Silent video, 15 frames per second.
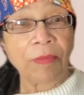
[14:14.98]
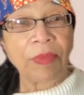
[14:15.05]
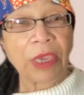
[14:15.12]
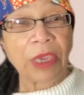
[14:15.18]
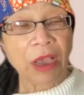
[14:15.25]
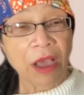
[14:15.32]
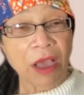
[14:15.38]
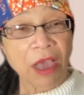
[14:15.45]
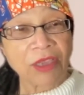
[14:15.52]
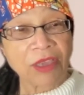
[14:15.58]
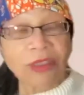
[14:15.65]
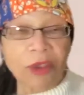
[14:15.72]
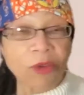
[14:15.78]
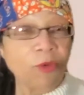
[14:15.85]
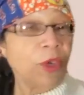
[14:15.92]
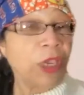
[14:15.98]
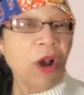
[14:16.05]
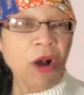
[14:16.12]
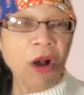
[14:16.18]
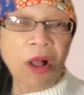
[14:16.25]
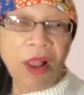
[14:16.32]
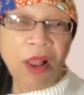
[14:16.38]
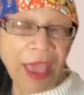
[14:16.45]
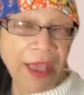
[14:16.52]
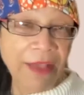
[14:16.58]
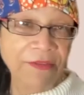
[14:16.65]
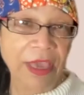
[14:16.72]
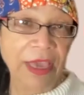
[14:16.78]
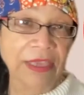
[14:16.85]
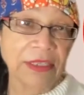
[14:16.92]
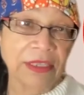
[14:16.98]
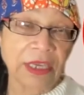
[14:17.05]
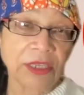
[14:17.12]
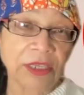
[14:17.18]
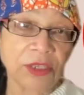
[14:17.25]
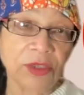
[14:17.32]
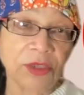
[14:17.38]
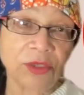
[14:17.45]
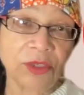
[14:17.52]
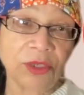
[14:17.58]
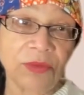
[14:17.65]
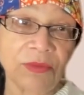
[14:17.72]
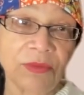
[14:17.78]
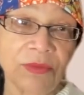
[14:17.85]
because we all have ancestors